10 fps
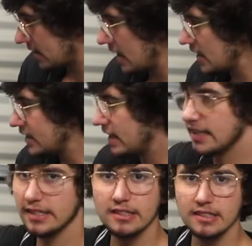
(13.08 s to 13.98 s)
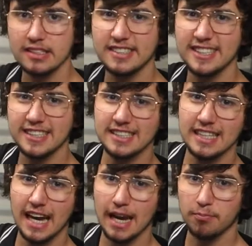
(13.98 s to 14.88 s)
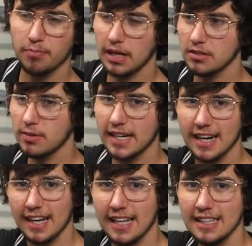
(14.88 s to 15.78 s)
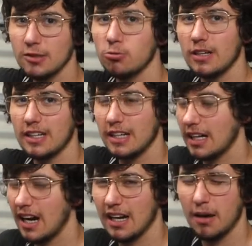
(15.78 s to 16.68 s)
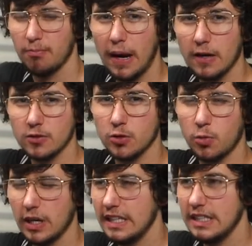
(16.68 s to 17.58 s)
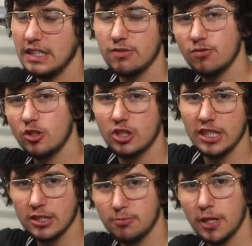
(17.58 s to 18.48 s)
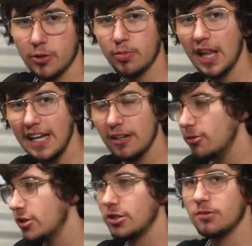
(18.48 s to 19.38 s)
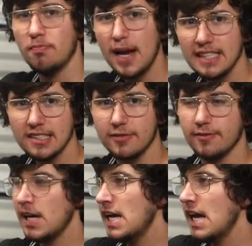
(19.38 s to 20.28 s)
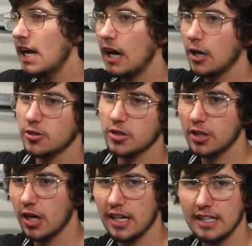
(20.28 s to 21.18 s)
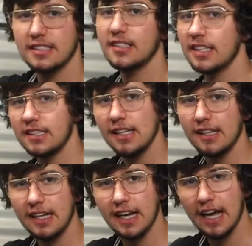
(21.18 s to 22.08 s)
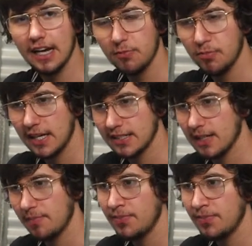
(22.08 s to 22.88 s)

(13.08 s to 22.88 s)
60. This is a 60 amp plasma cutter and this one can cut about 26 mil plate, which is massive. I also got a 60 liter air compressor.